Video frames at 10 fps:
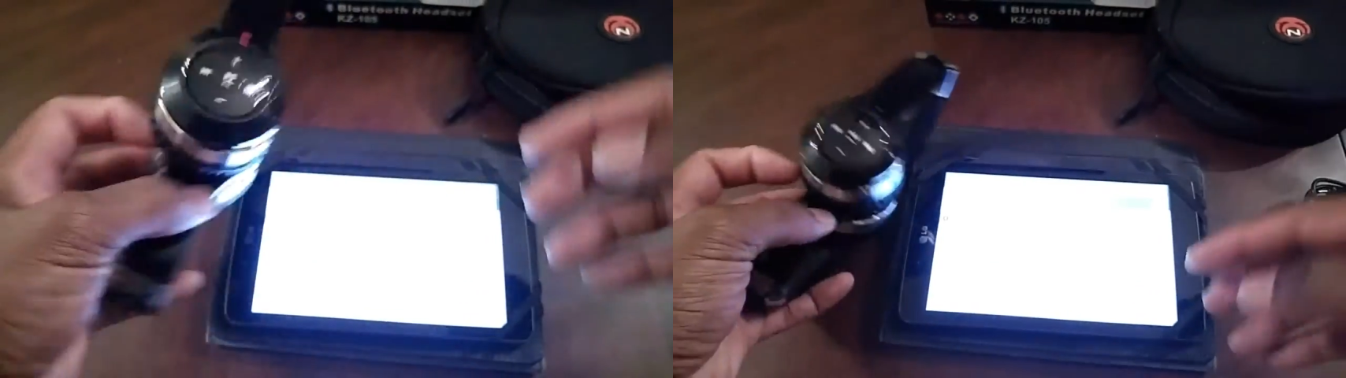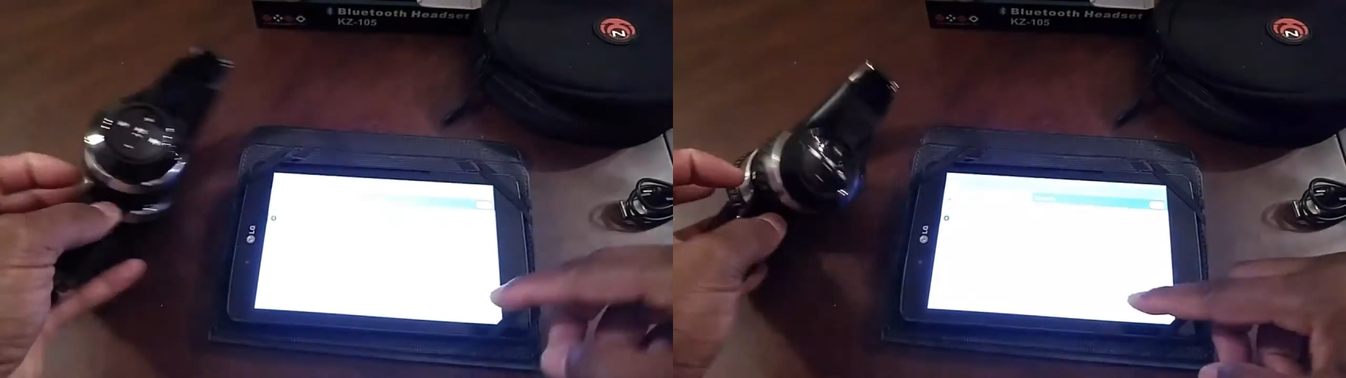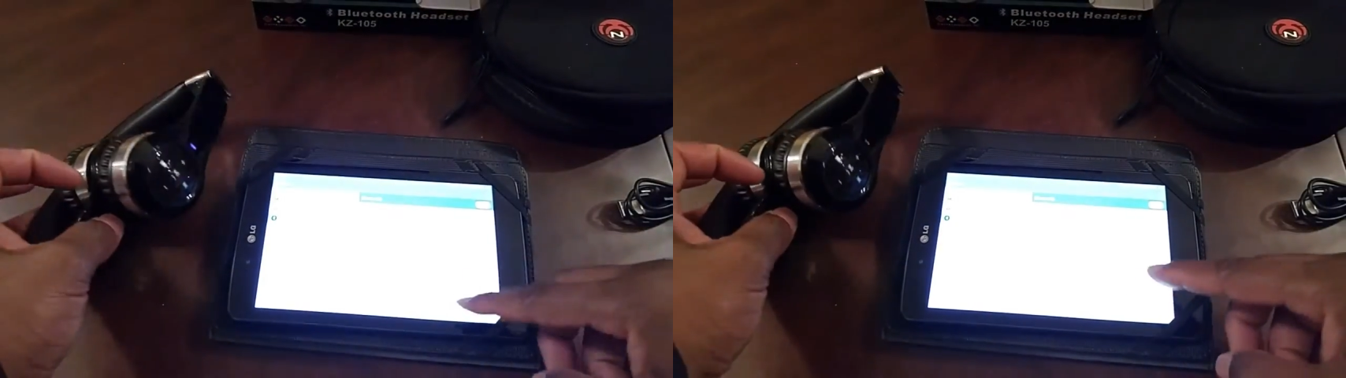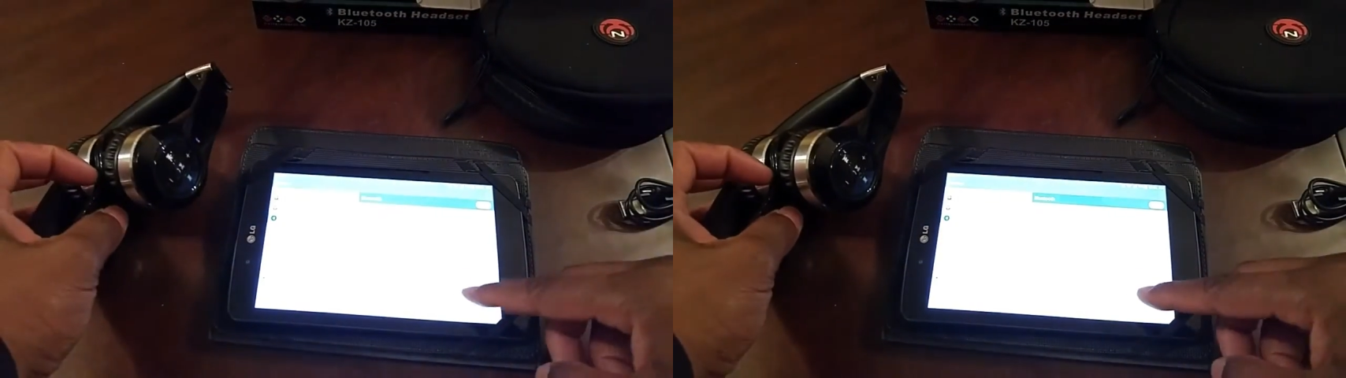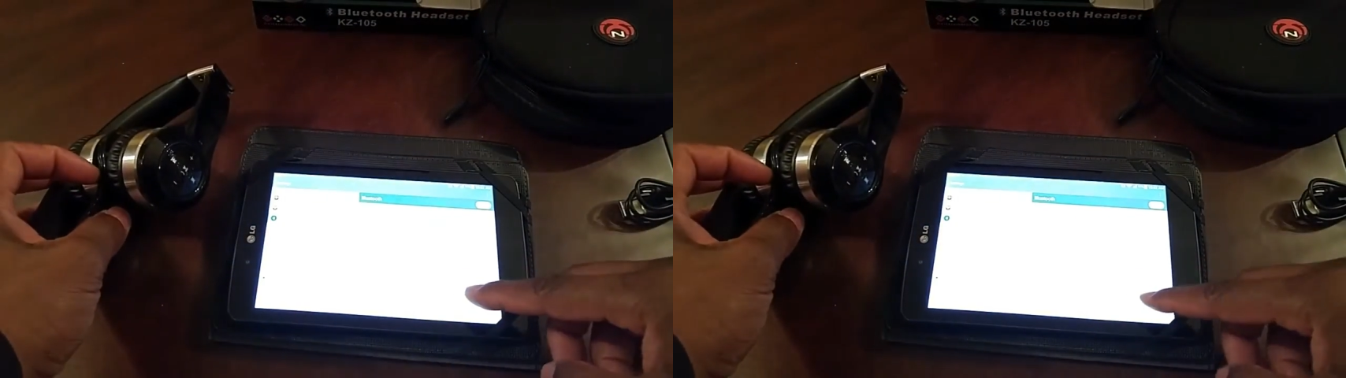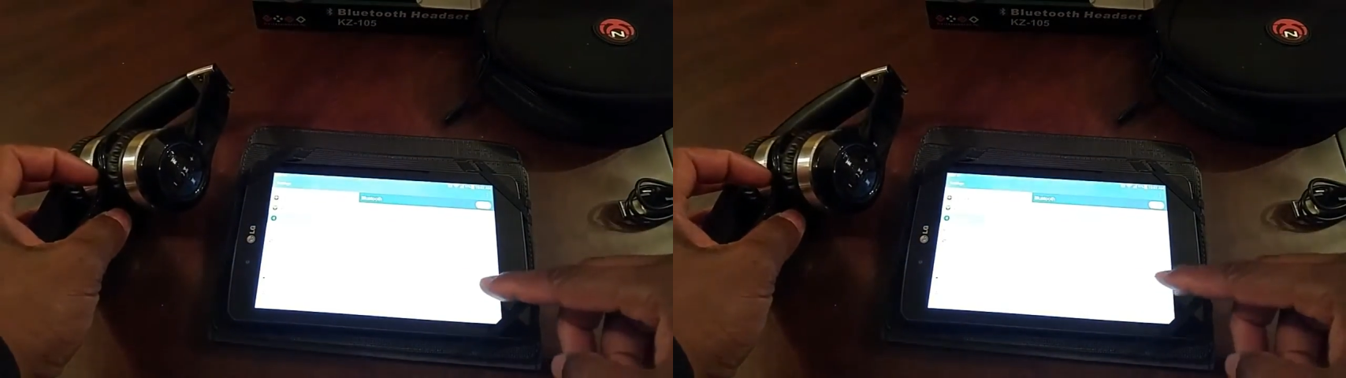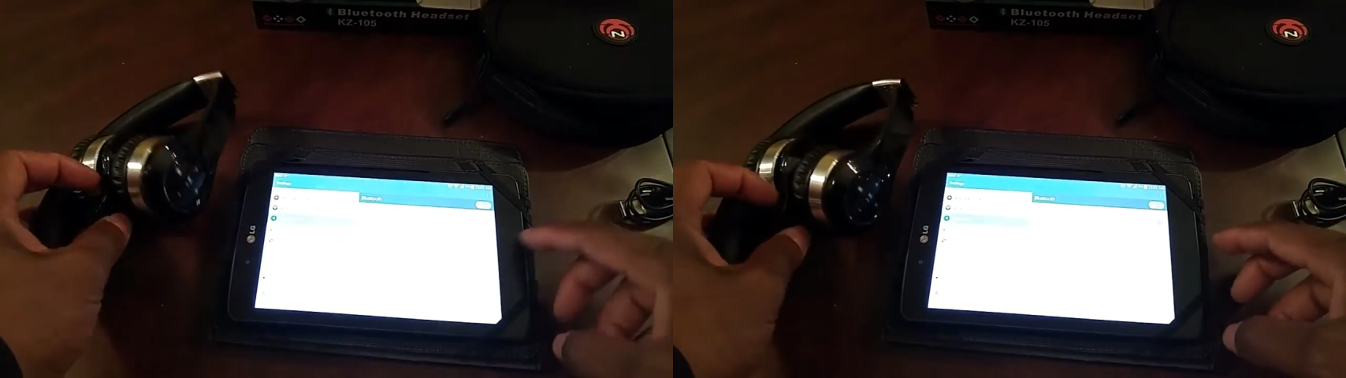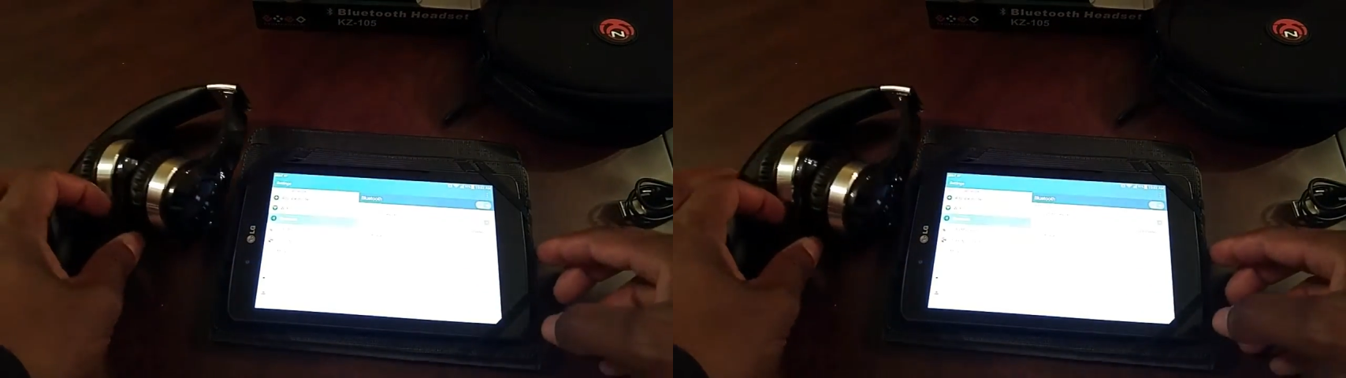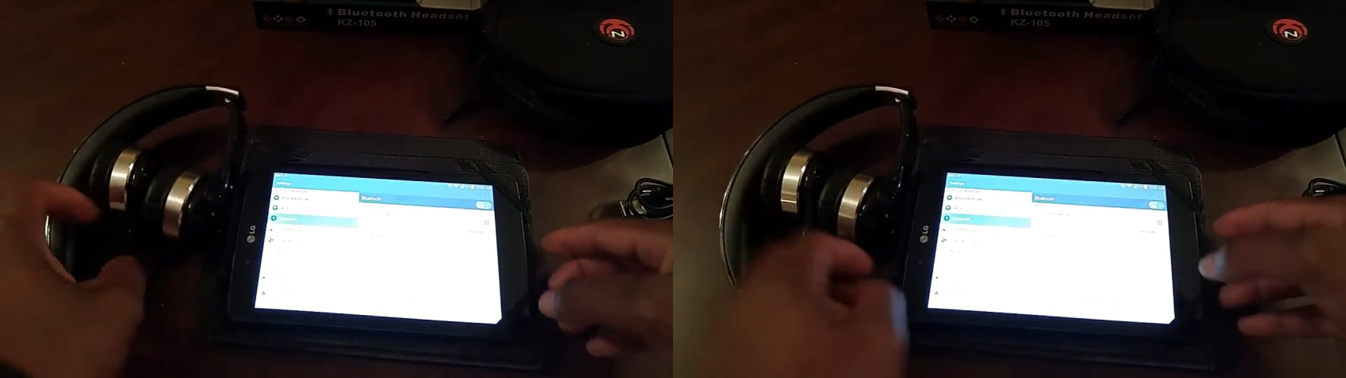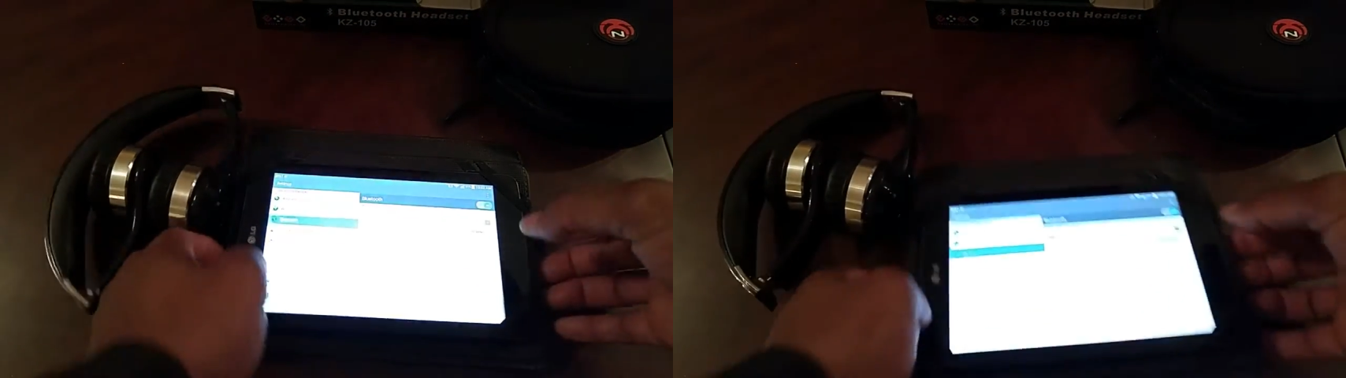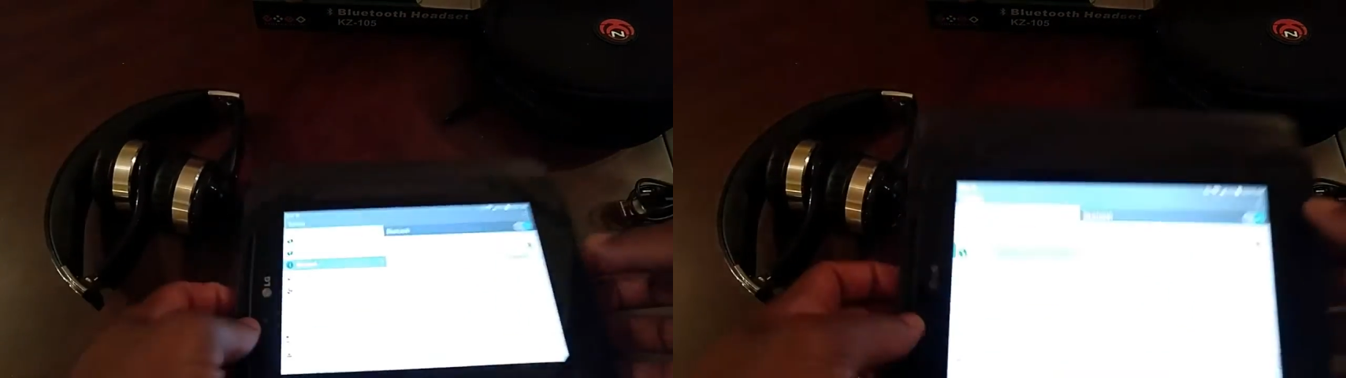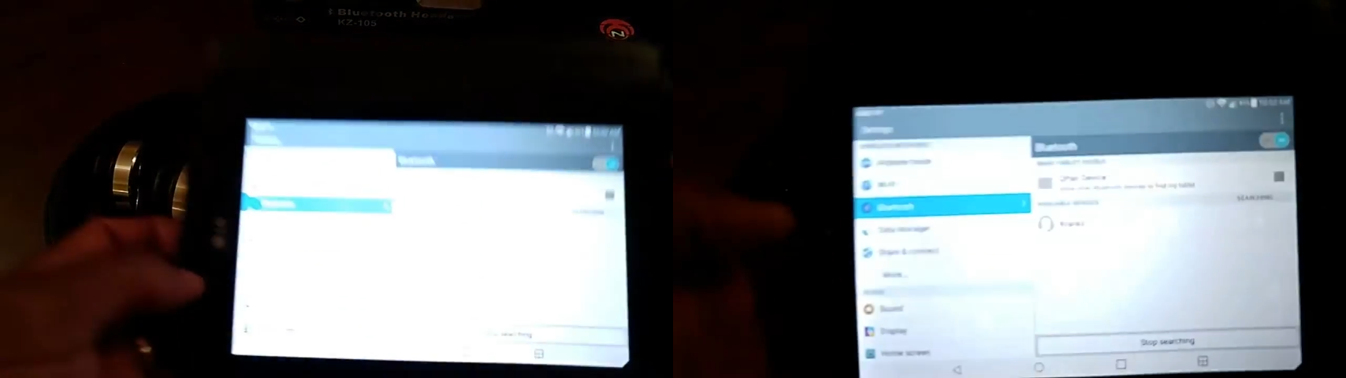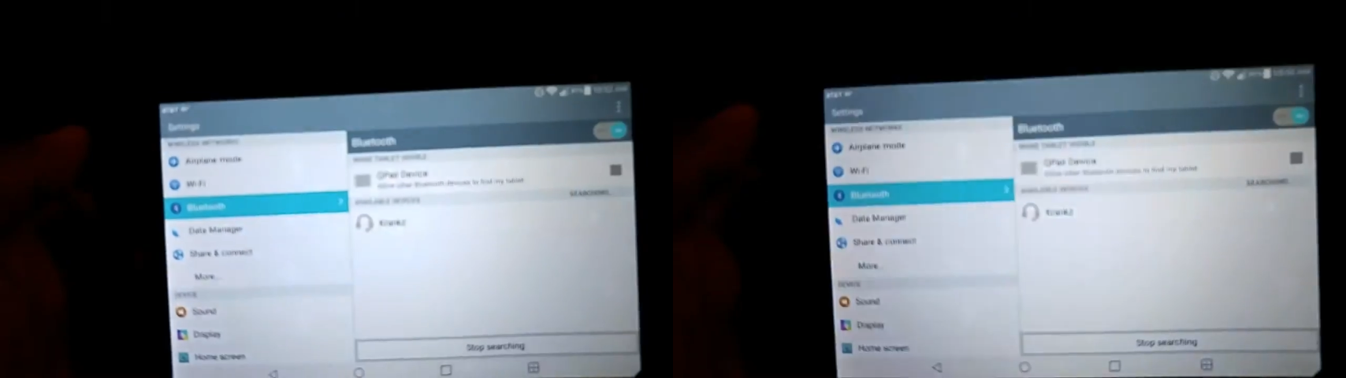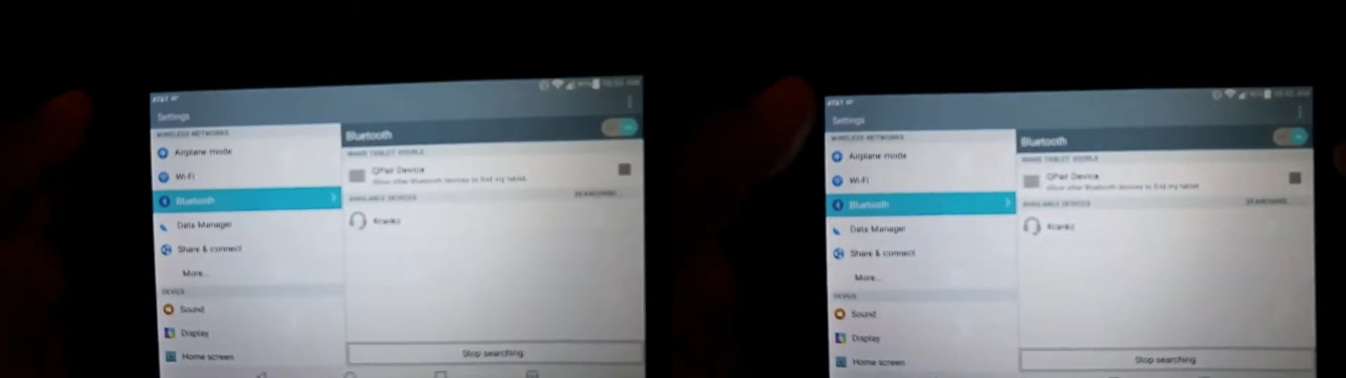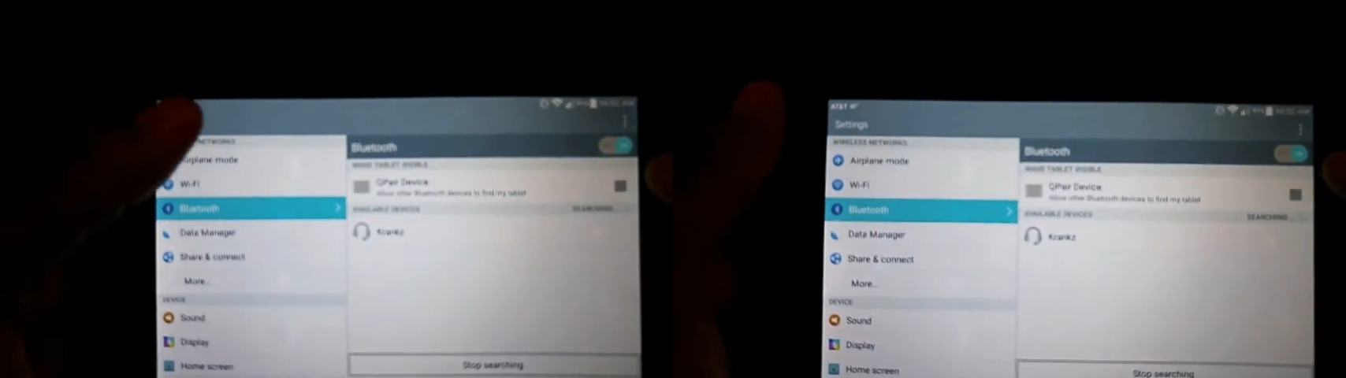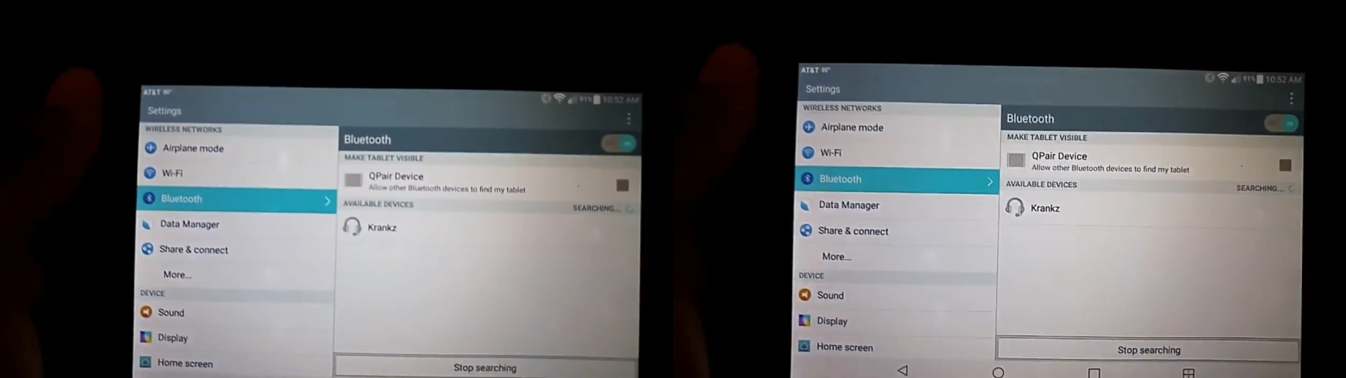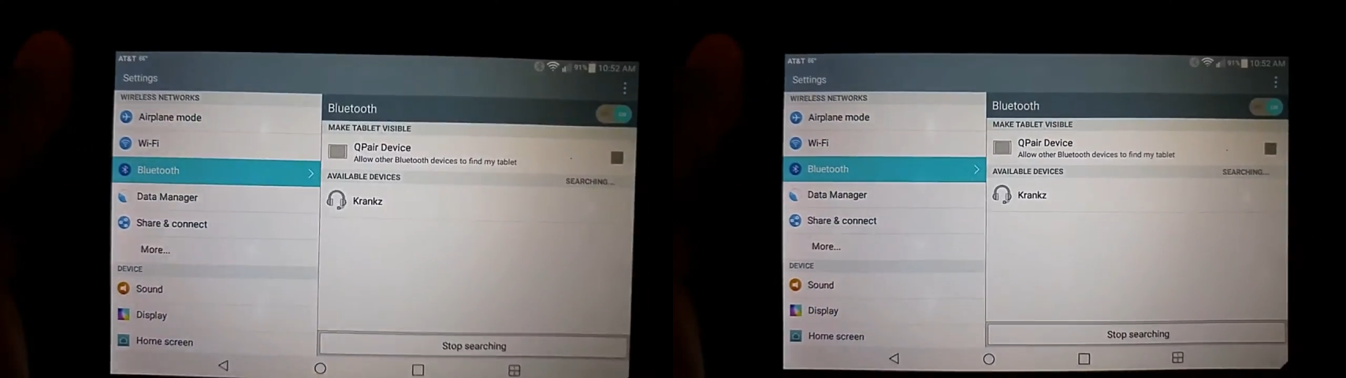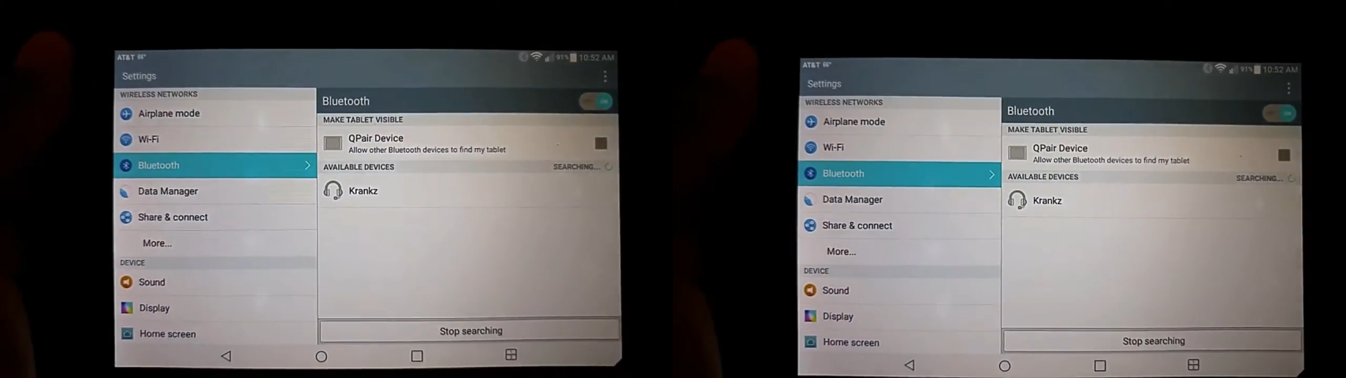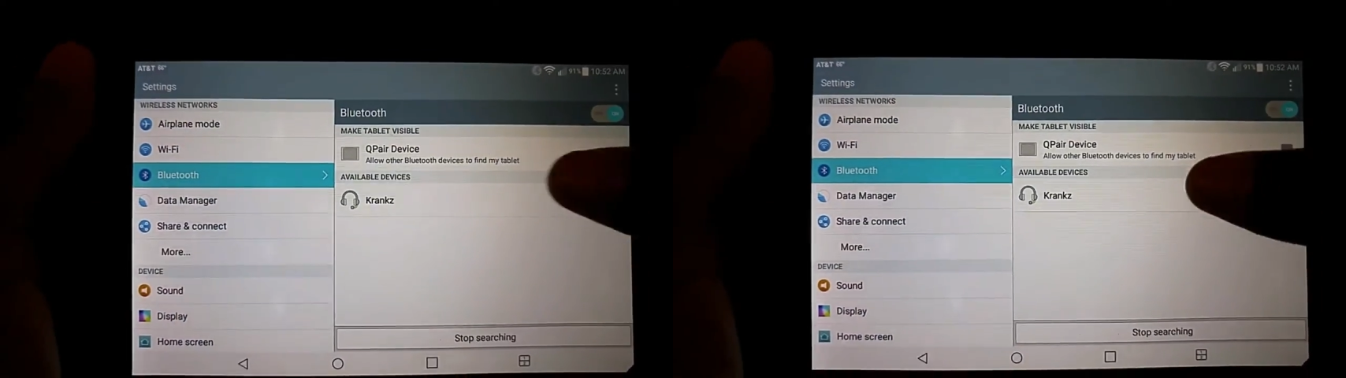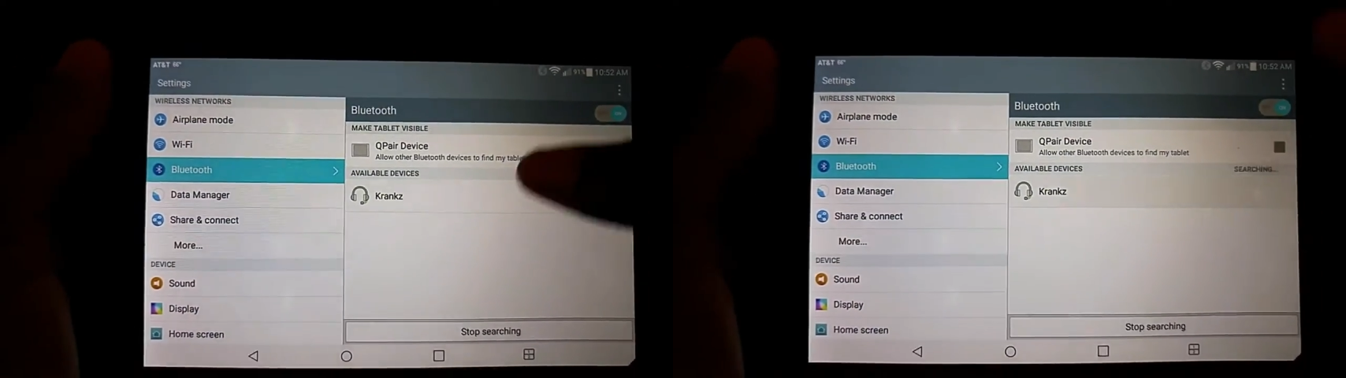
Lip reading: Nobody's mouth can be seen.